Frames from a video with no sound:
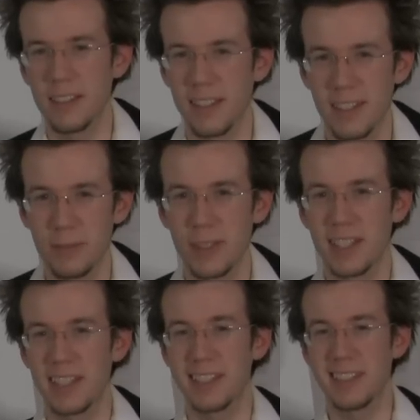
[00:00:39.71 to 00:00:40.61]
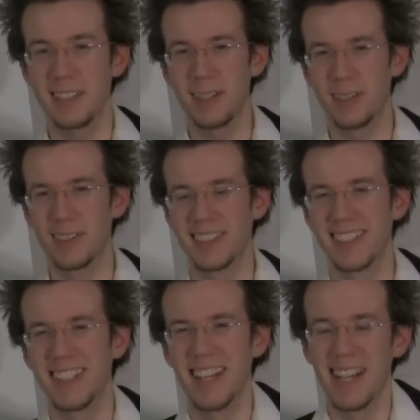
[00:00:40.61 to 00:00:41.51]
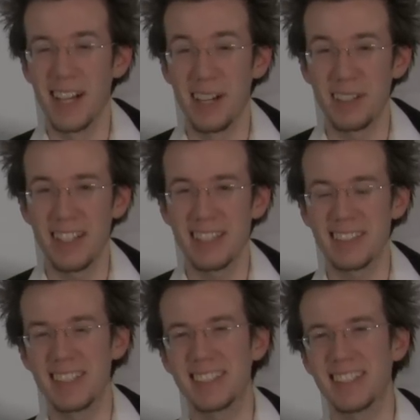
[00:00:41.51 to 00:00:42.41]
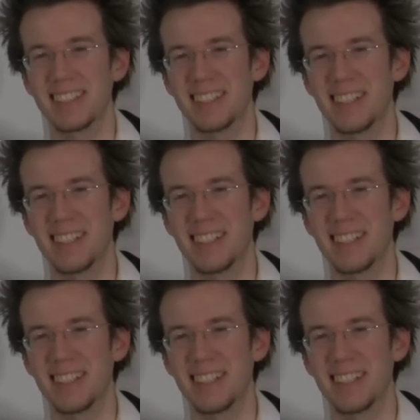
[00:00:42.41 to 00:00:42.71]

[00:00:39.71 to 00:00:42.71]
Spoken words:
and then we can continue. Okay, so let's get